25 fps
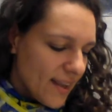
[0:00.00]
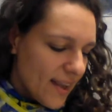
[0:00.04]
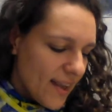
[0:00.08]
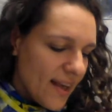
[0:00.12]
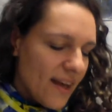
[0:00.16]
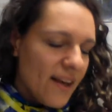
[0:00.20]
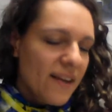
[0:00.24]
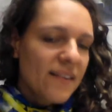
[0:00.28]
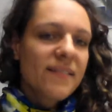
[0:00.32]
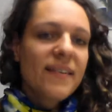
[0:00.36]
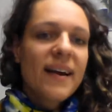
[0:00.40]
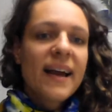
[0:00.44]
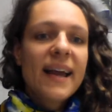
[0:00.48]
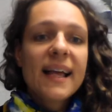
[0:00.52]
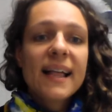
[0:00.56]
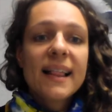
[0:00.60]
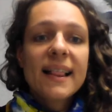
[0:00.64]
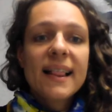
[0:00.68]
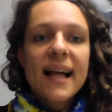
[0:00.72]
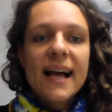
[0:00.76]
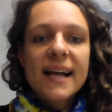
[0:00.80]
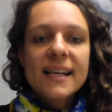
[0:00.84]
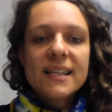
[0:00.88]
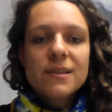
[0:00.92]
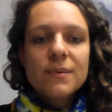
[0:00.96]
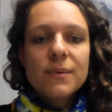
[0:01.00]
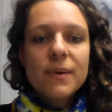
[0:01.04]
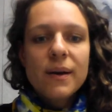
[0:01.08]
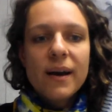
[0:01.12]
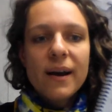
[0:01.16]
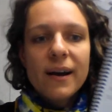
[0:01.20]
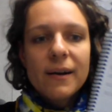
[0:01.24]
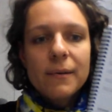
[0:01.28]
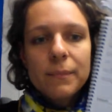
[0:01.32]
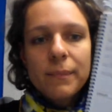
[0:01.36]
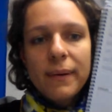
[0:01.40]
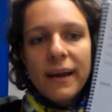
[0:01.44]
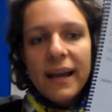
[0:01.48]
All right, class, we are
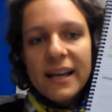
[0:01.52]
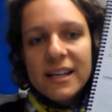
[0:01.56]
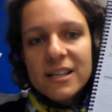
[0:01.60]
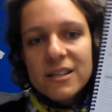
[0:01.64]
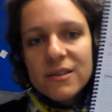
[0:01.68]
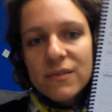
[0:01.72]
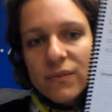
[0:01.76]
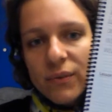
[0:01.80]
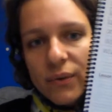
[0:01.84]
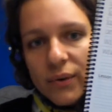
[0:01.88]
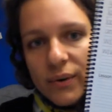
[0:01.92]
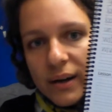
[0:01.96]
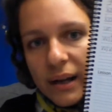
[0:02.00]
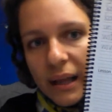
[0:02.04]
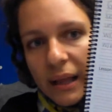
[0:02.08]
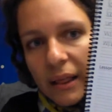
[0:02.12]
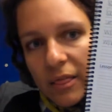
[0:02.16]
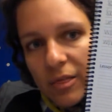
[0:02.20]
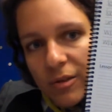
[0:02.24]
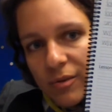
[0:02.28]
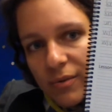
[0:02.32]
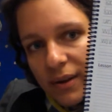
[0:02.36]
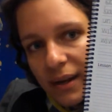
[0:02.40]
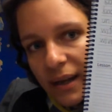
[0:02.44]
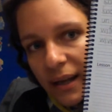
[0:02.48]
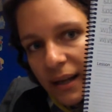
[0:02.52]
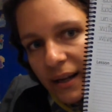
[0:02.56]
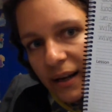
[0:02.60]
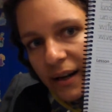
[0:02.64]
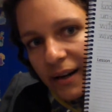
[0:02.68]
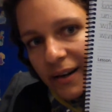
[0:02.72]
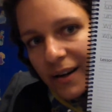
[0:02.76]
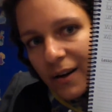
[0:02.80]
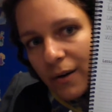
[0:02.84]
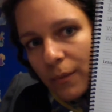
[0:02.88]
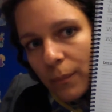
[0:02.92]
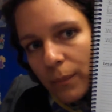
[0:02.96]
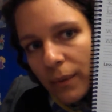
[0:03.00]
on page 43 in our
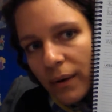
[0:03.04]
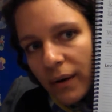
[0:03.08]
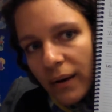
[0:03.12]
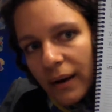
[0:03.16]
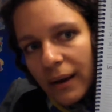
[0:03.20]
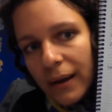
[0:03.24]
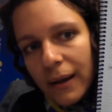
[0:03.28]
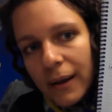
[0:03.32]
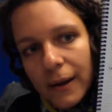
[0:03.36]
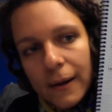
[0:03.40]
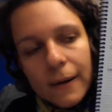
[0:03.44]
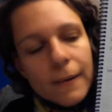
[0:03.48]
notebook.